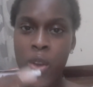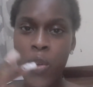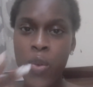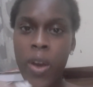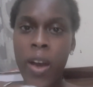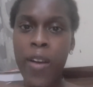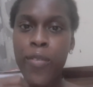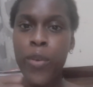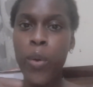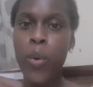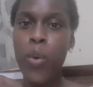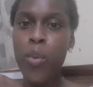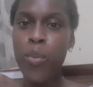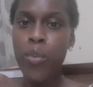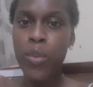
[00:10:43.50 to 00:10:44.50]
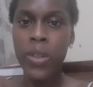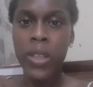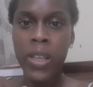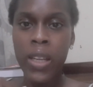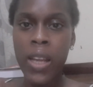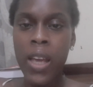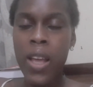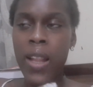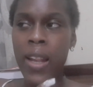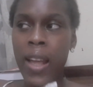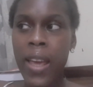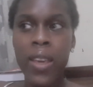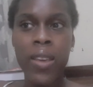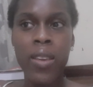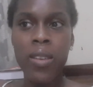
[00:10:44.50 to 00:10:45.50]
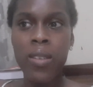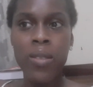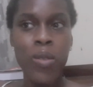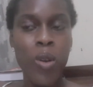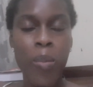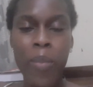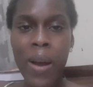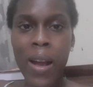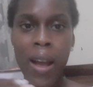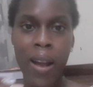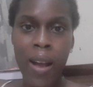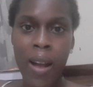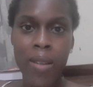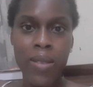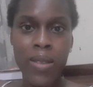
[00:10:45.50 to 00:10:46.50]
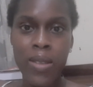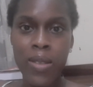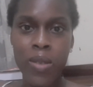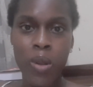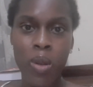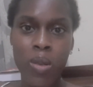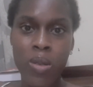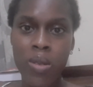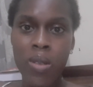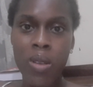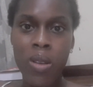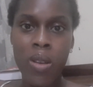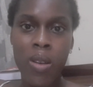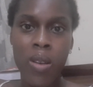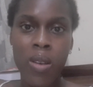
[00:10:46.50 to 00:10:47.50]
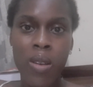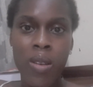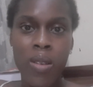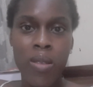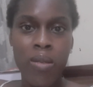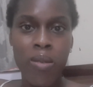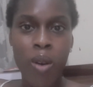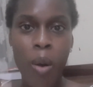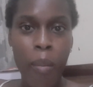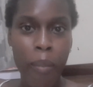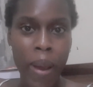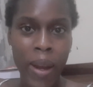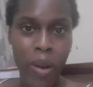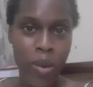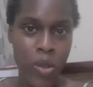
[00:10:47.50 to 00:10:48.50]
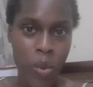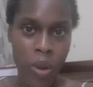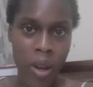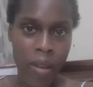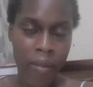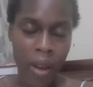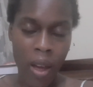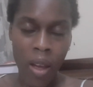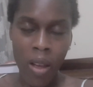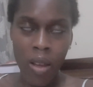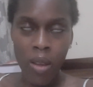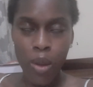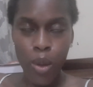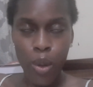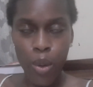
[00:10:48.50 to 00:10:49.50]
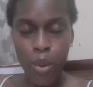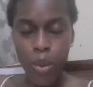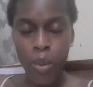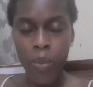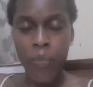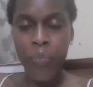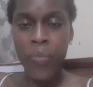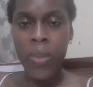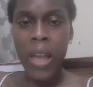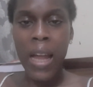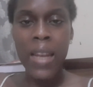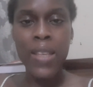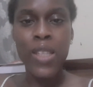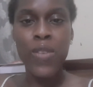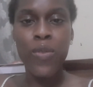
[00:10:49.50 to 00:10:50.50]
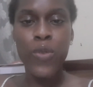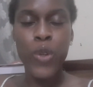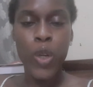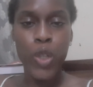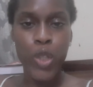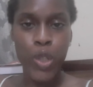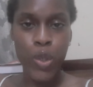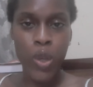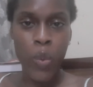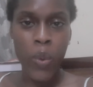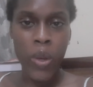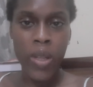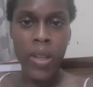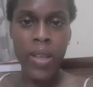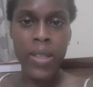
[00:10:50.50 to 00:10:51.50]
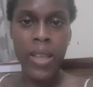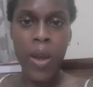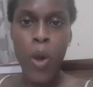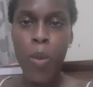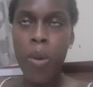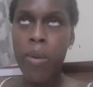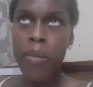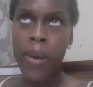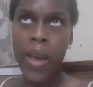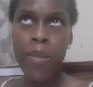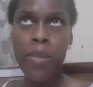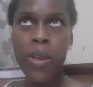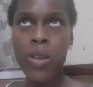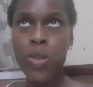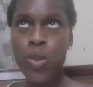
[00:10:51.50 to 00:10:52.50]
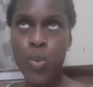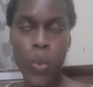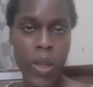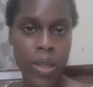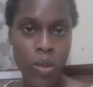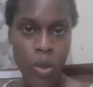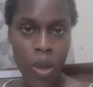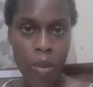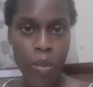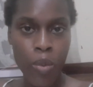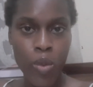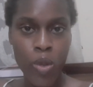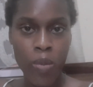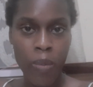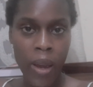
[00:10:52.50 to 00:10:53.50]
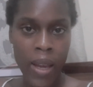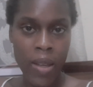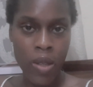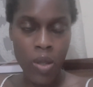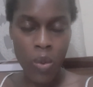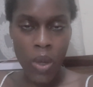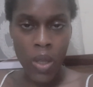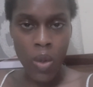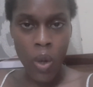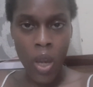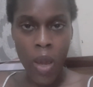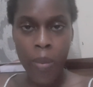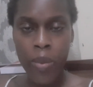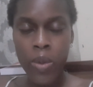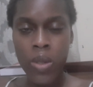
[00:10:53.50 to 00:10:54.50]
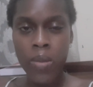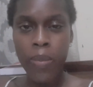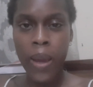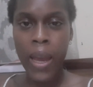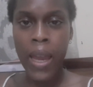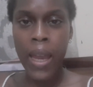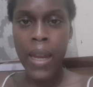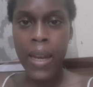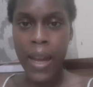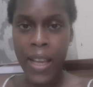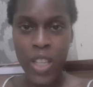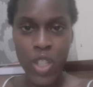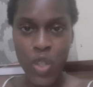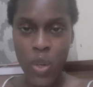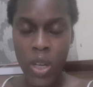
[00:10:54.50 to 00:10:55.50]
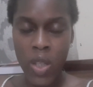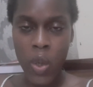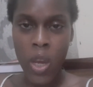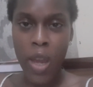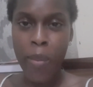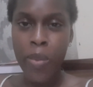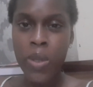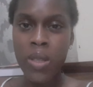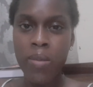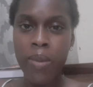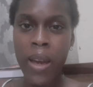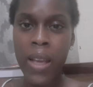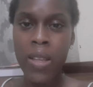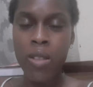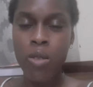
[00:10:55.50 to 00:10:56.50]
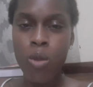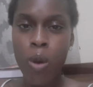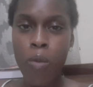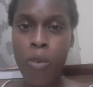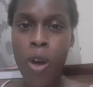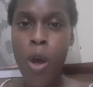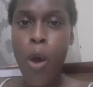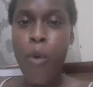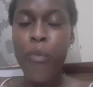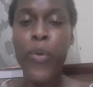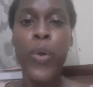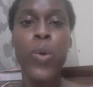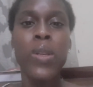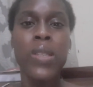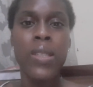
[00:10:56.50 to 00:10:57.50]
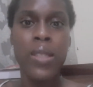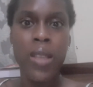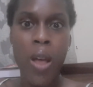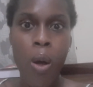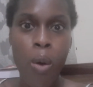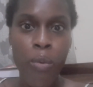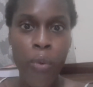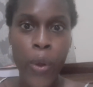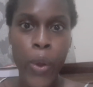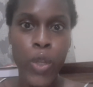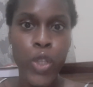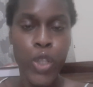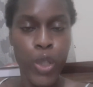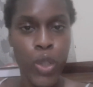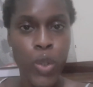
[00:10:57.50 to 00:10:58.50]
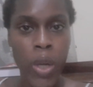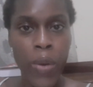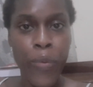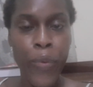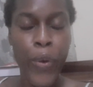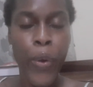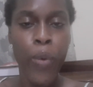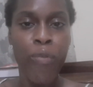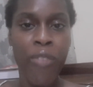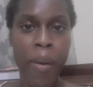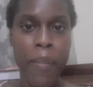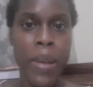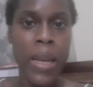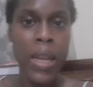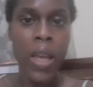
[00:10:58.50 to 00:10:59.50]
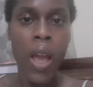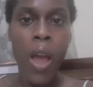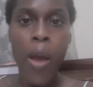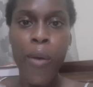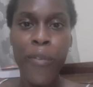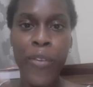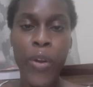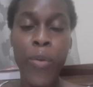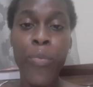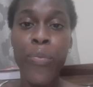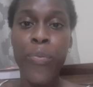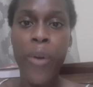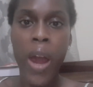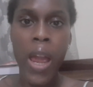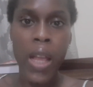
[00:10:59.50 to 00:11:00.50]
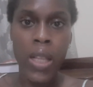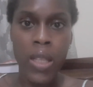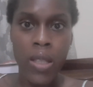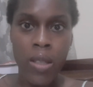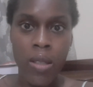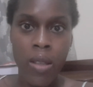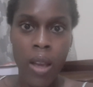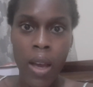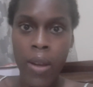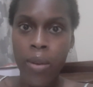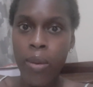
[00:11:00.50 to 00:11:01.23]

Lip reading: you have your own money. Like, your bank account is not on minus whatever, you know. At least even your children, when they say, oh, mommy, buy me sweets, you're able to buy sweets, or you're able to buy a nice dress, or you're able to buy stuff for yourself, for your children, for your family, for your friends, and